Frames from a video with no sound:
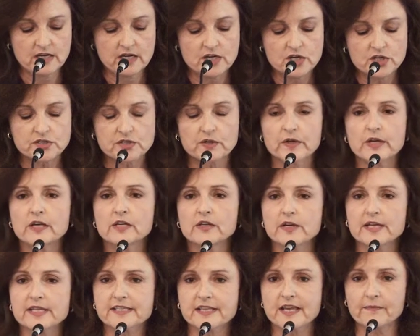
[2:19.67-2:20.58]
So here to
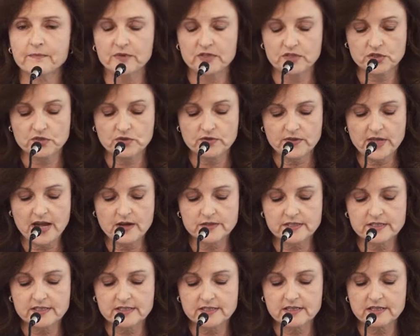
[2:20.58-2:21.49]
accept the
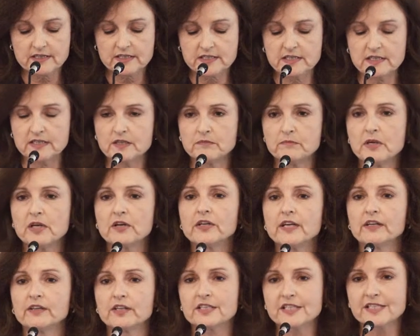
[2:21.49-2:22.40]
2016 Mary
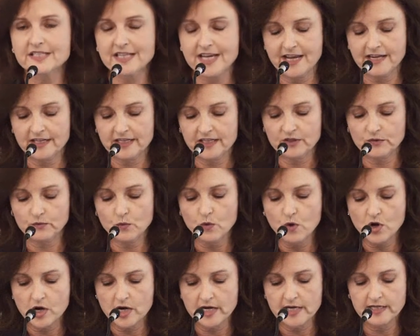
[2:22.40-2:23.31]
Ellen Stanek
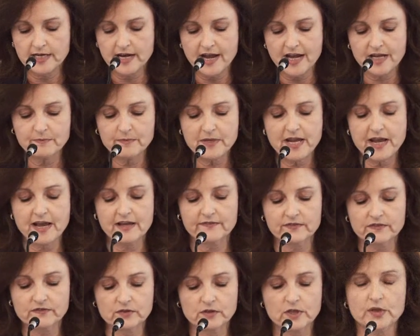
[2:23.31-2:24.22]
Award on behalf
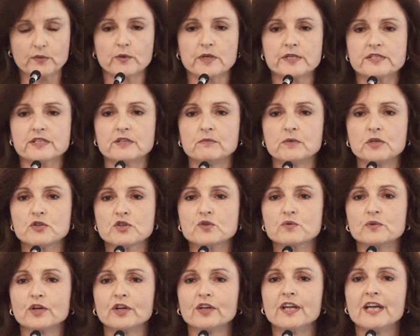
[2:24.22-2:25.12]
of Northwestern
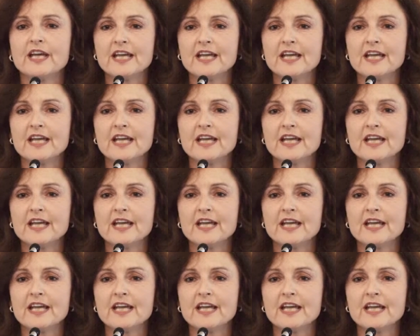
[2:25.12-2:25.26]
Mutual